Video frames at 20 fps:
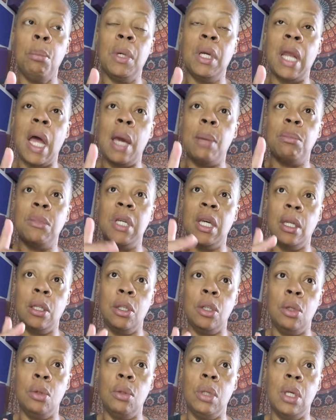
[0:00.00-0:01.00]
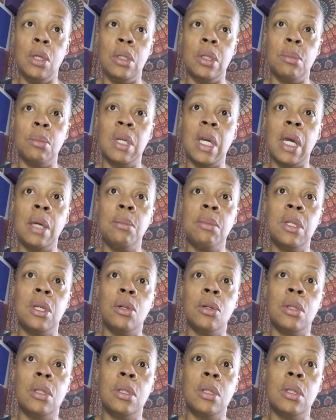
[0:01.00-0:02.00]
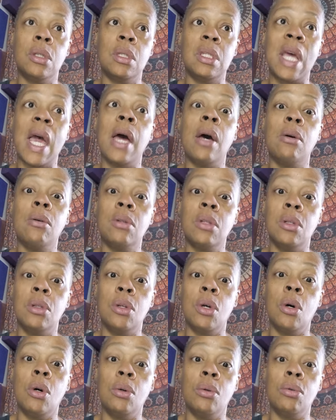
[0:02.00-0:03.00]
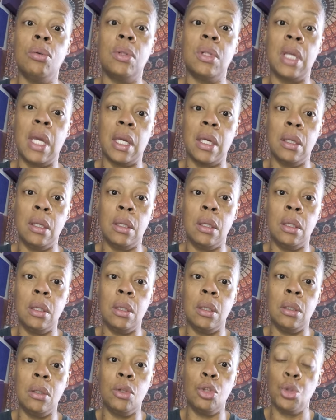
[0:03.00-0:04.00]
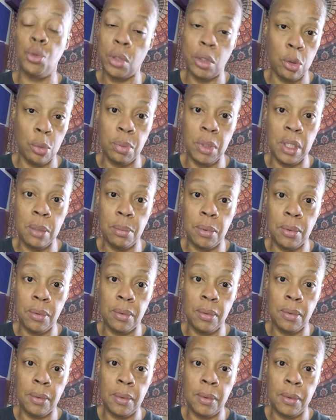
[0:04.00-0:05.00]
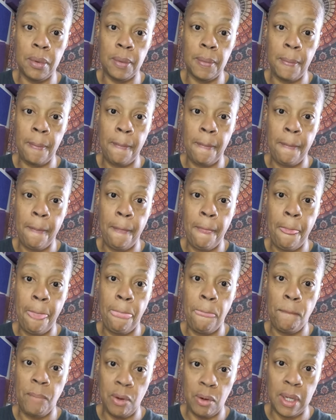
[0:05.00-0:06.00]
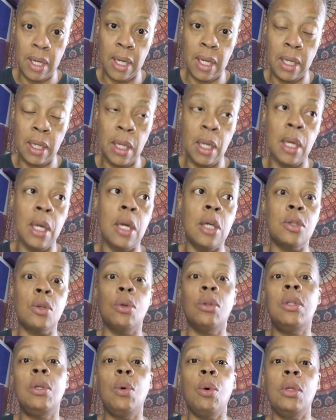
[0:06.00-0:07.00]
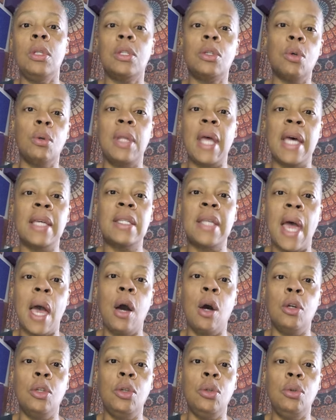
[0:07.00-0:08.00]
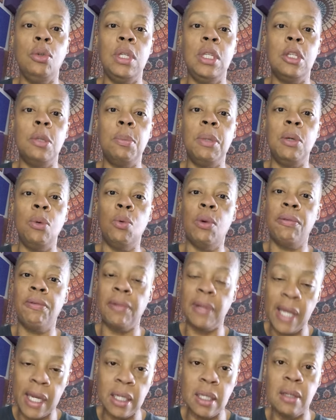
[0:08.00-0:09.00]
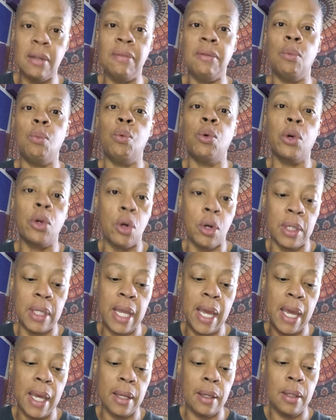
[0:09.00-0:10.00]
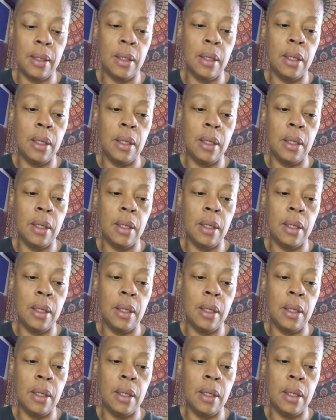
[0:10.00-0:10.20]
But I'm telling you, there's sometimes there's sounds and tones that can trigger people. Okay, and so so that's how you need to be reflective and work on that,